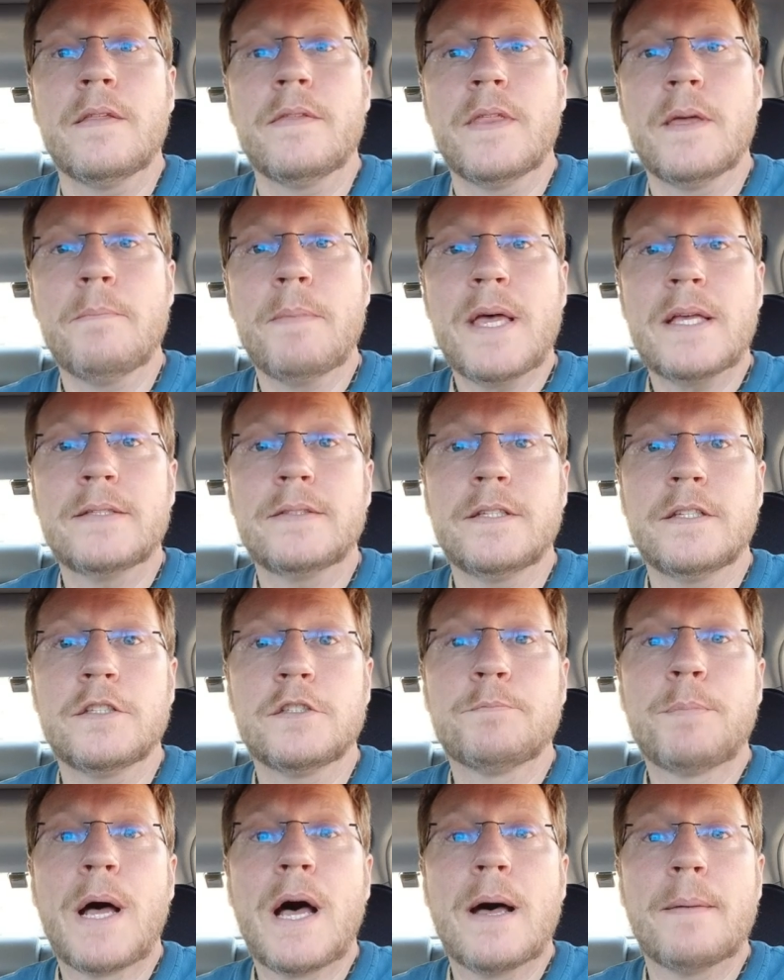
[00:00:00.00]
the
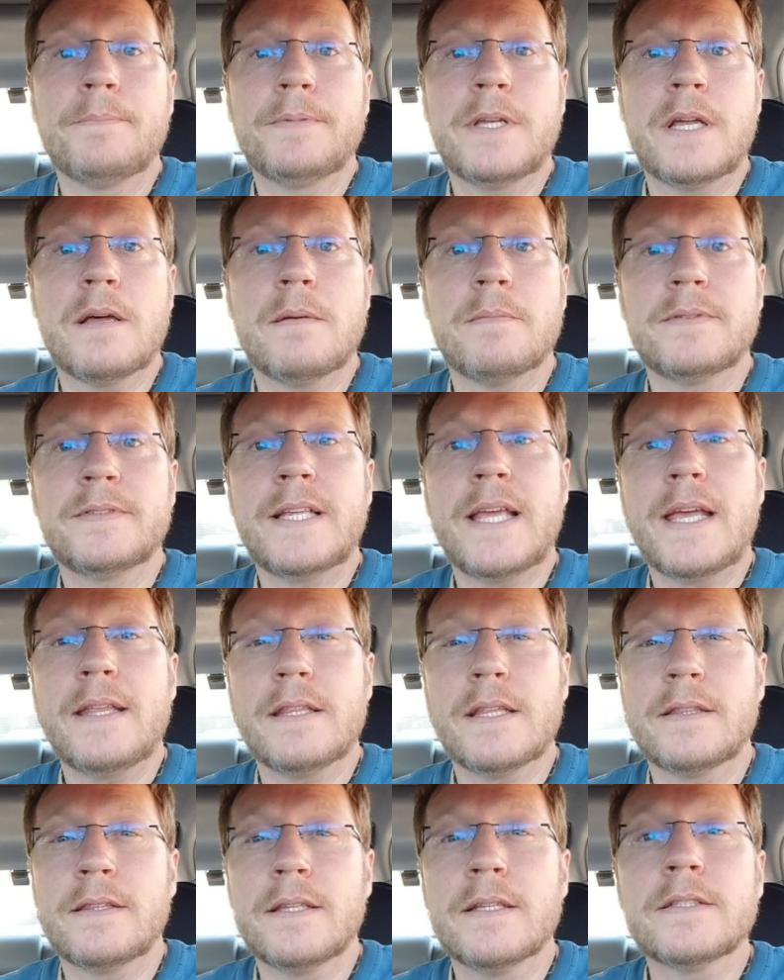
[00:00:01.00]
message popped up
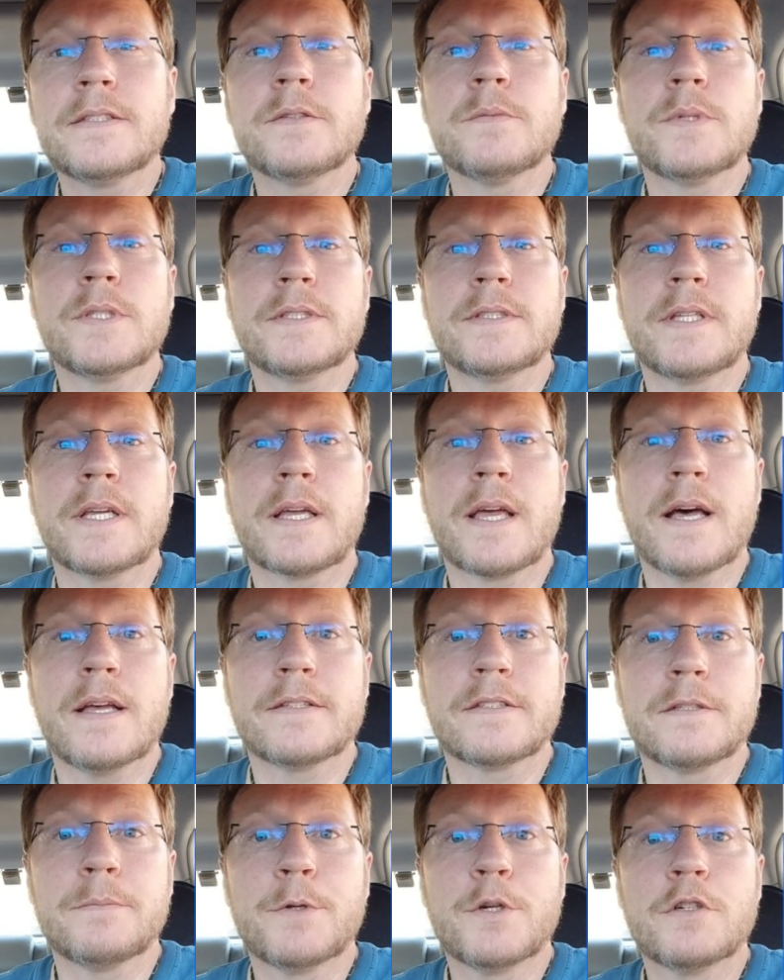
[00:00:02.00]
saying that this was the
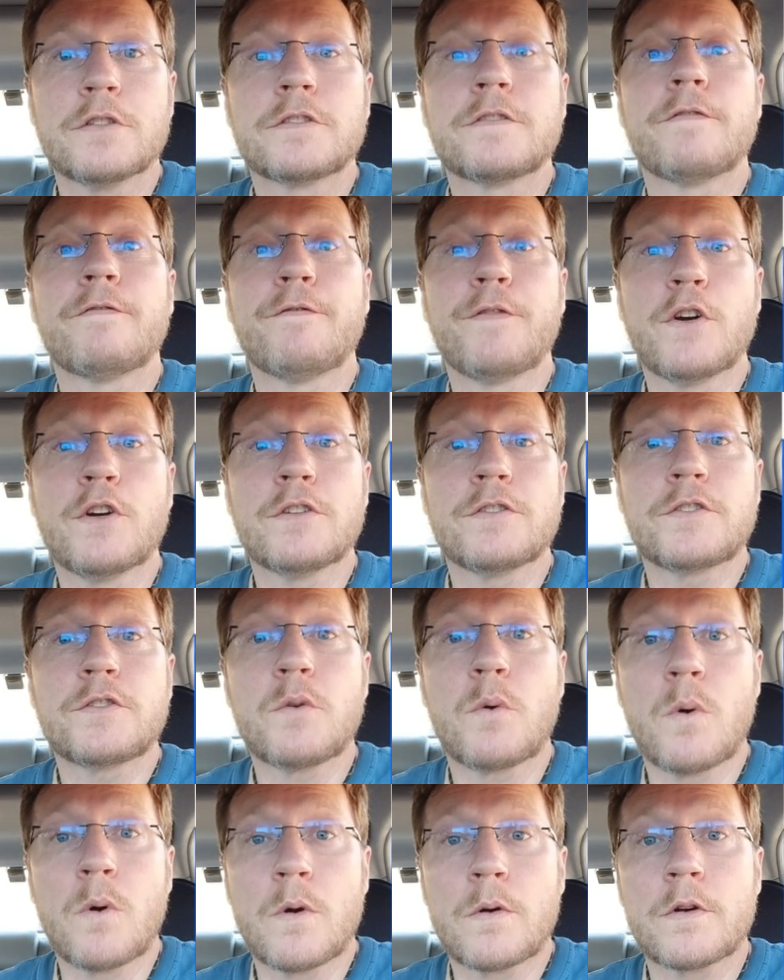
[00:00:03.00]
customer's
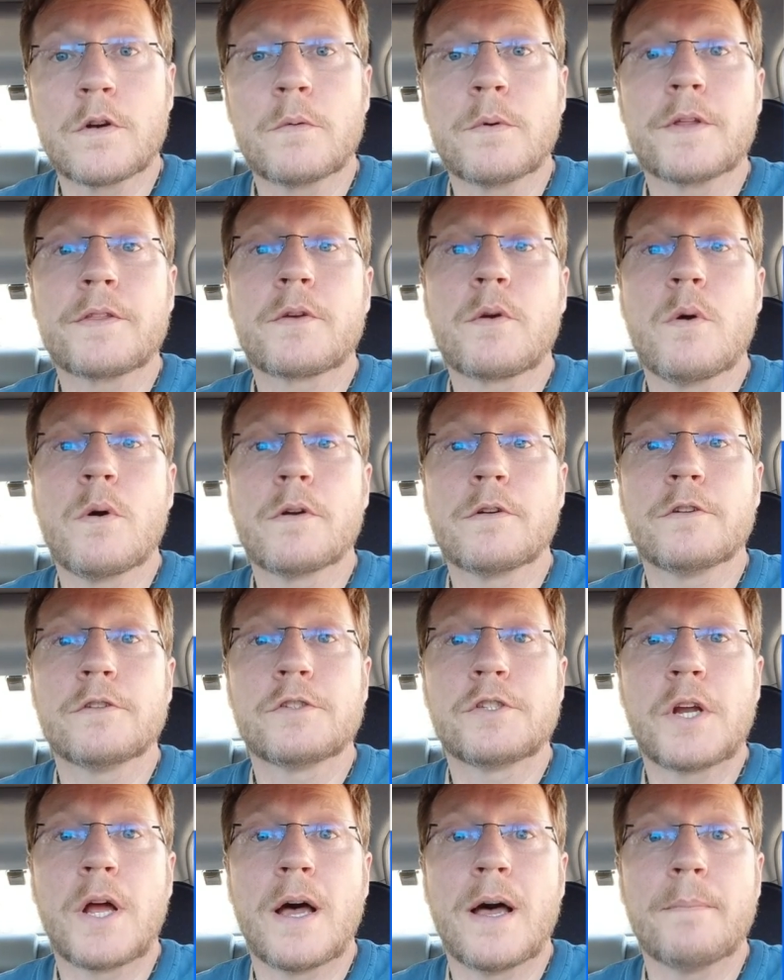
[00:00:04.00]
first order with
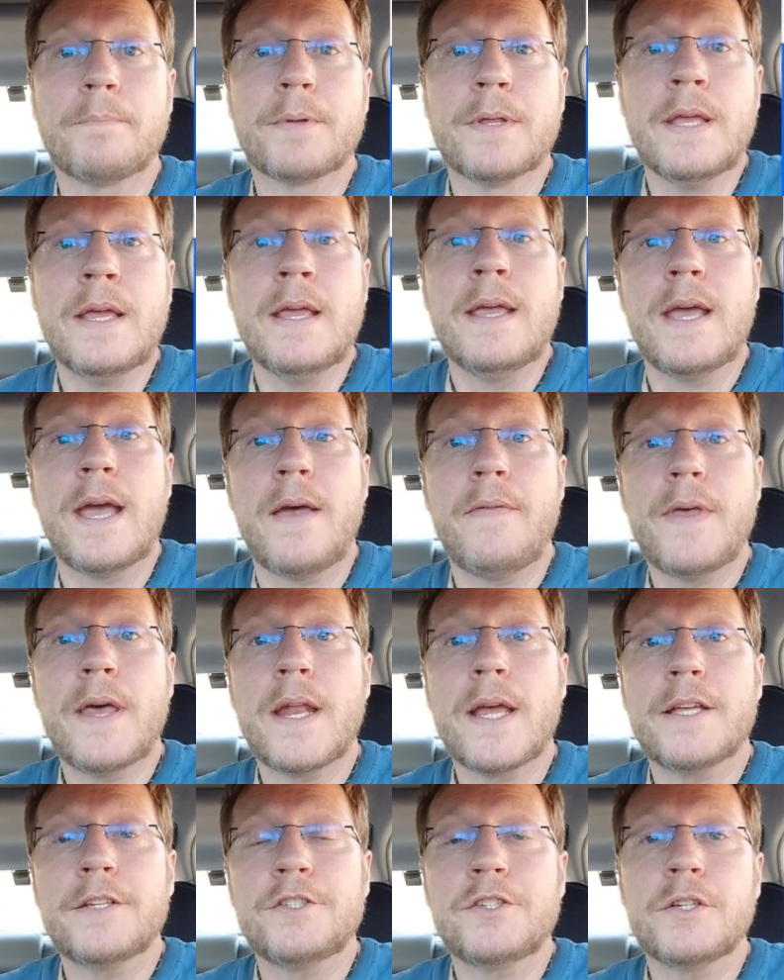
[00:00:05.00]
Cornershop and
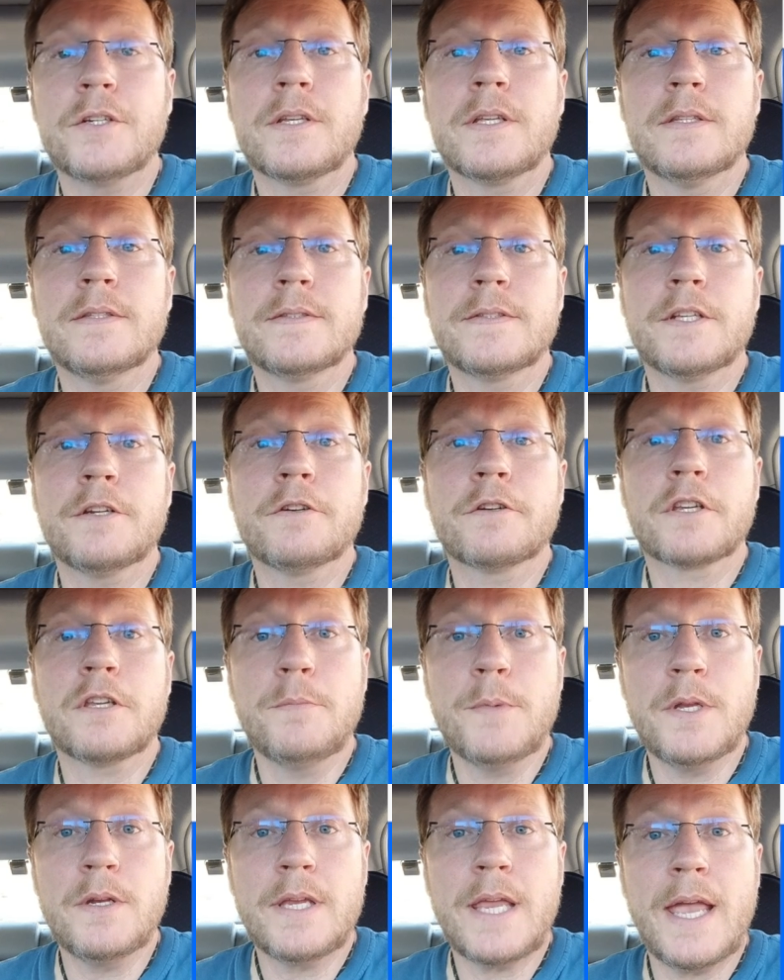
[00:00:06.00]
that I should consider
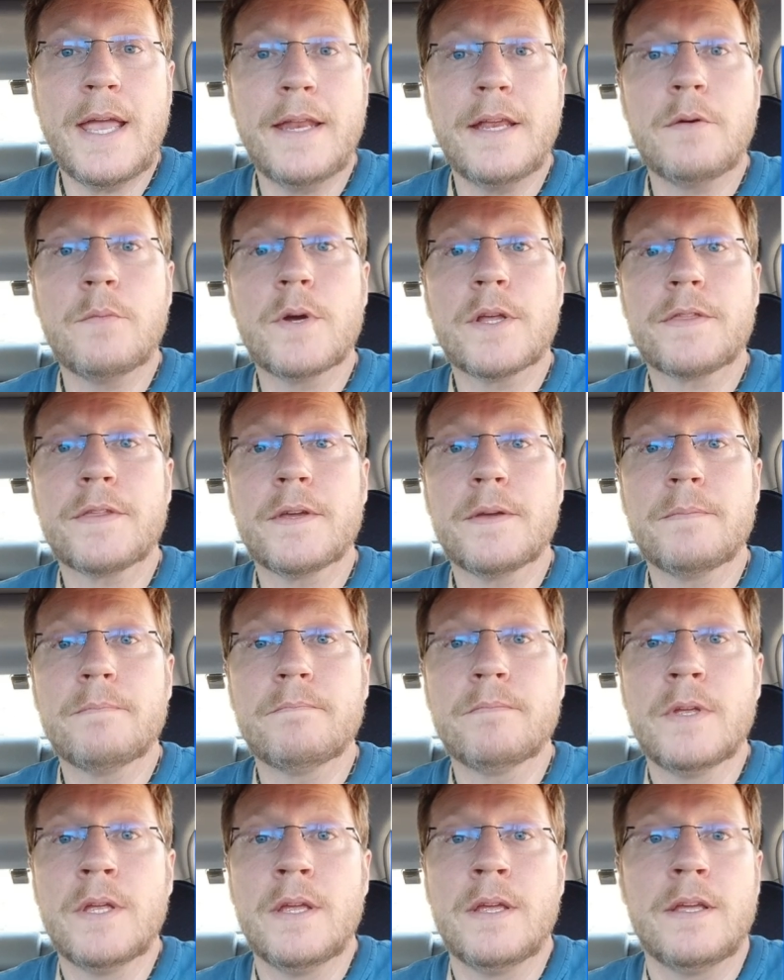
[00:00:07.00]
communicating with
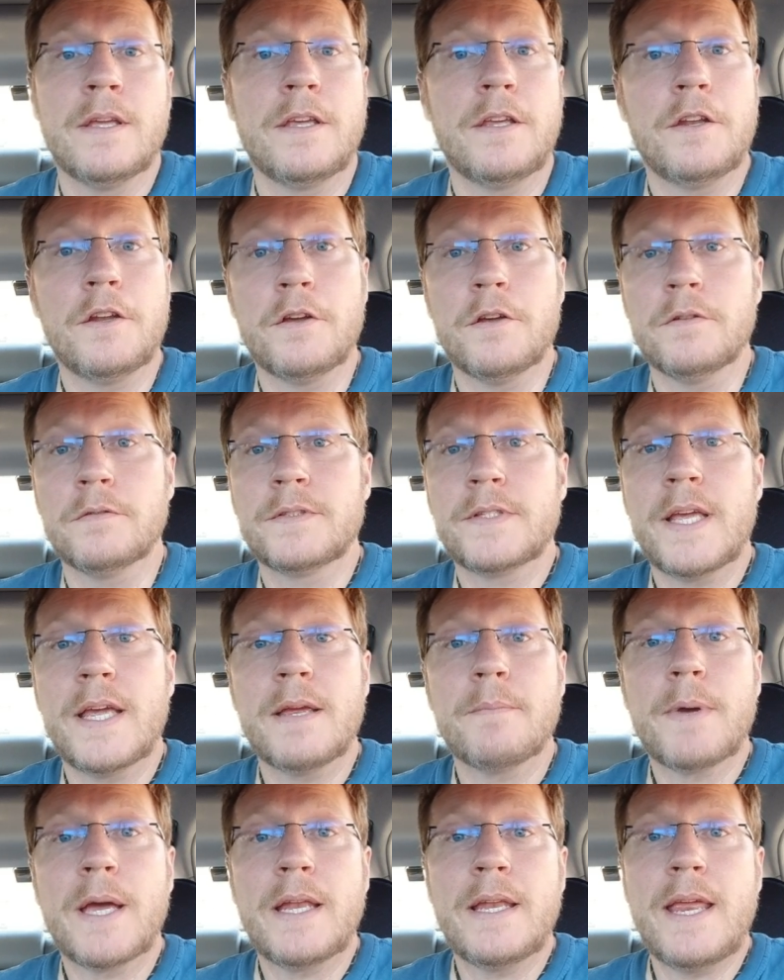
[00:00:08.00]
them, you know,
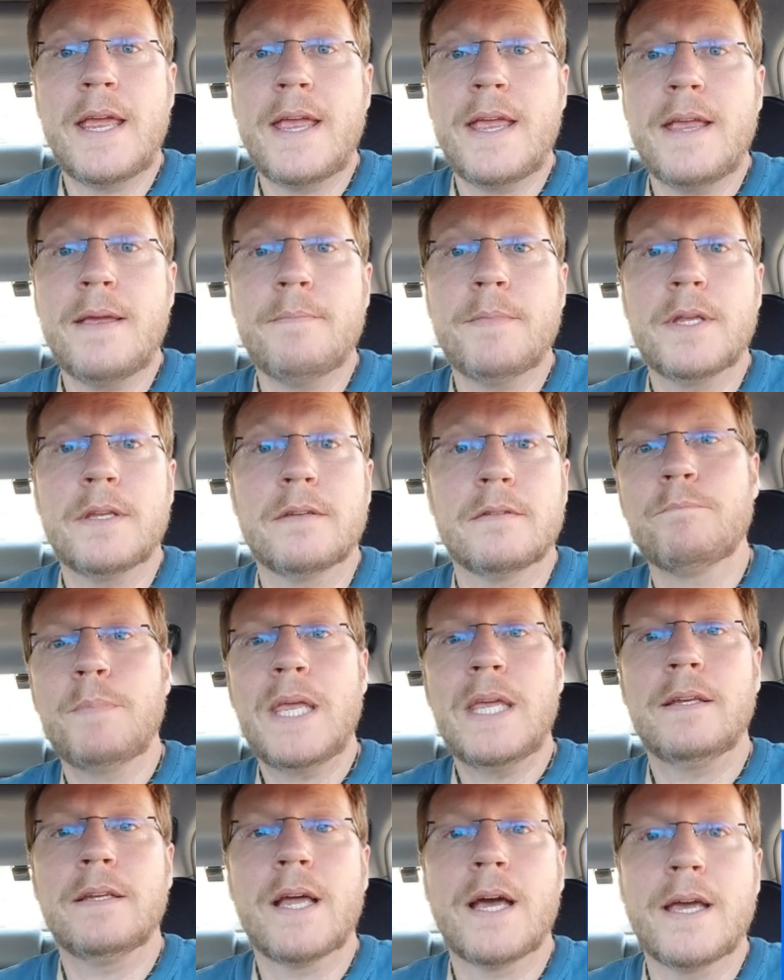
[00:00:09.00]
saying my name and
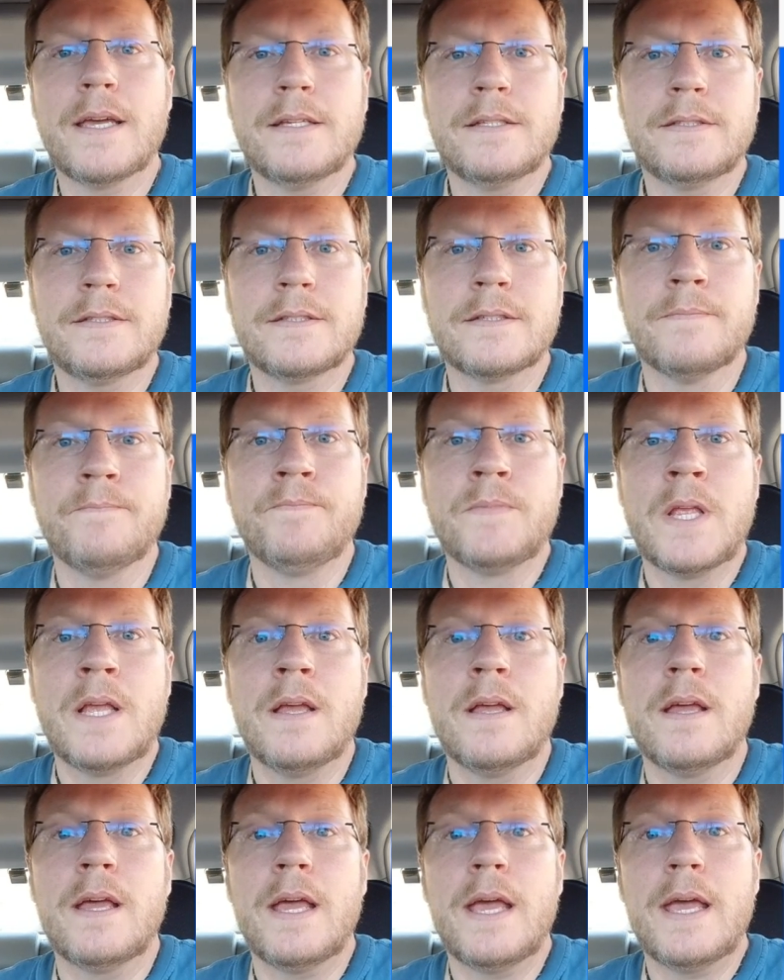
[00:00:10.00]
being nice.
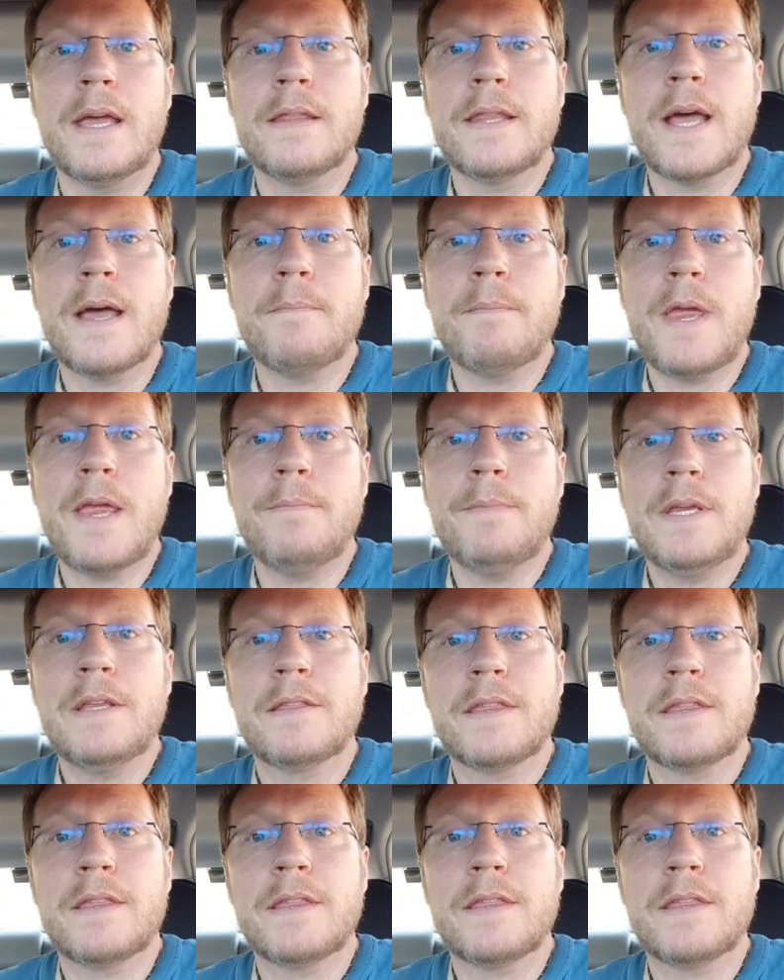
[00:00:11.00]
And that made me